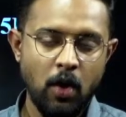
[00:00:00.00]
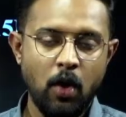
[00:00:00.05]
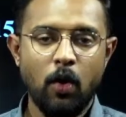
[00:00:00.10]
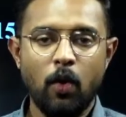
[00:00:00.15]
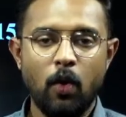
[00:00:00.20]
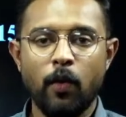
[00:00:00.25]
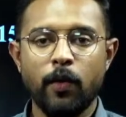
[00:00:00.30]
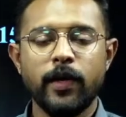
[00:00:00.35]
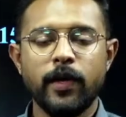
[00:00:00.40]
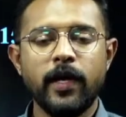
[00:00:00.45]

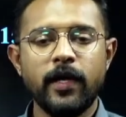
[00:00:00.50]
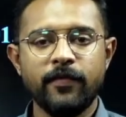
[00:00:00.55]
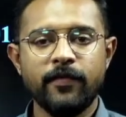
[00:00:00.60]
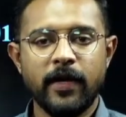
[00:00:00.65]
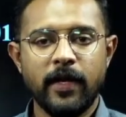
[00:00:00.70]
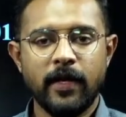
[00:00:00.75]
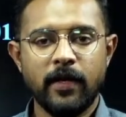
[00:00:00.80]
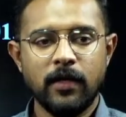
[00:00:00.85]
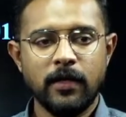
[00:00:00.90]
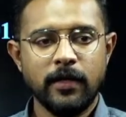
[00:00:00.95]
only
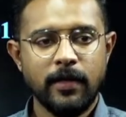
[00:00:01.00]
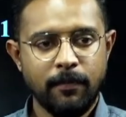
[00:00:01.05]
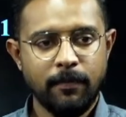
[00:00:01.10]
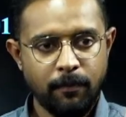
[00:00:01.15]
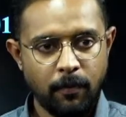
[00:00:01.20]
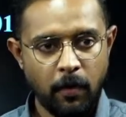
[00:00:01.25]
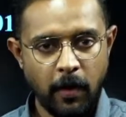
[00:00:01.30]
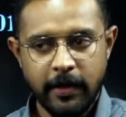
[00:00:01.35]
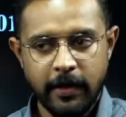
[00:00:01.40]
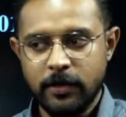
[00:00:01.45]
when the
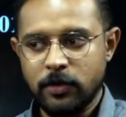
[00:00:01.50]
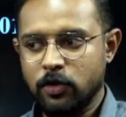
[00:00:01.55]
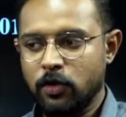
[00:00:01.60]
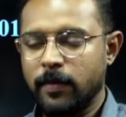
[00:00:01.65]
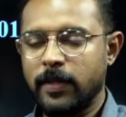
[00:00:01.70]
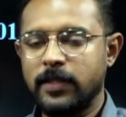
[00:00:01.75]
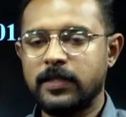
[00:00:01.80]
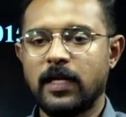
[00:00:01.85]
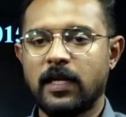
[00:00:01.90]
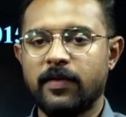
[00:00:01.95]
points to
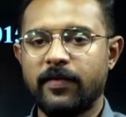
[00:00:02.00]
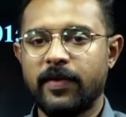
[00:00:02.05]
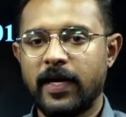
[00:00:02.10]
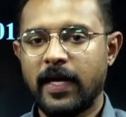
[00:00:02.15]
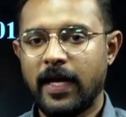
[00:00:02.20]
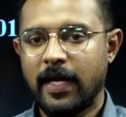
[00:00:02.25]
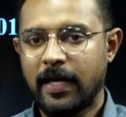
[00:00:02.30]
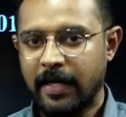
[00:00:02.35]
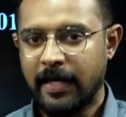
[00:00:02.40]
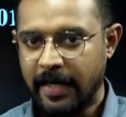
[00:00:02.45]
be surveyed
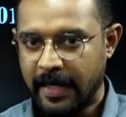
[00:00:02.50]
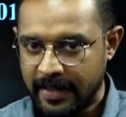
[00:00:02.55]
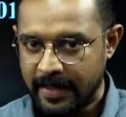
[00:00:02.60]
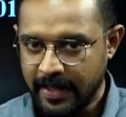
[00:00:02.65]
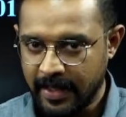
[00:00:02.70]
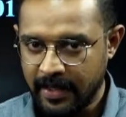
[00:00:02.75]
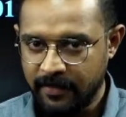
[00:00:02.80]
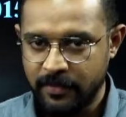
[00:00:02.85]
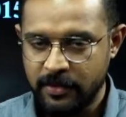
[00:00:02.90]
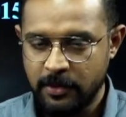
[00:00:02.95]
are
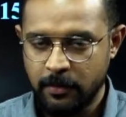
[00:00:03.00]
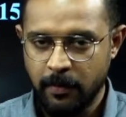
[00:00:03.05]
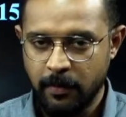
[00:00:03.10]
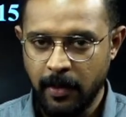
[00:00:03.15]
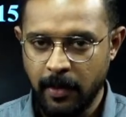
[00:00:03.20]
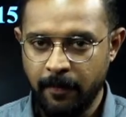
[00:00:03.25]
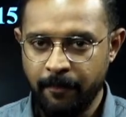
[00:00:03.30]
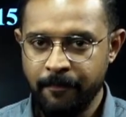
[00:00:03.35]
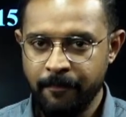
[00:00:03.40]
intervisible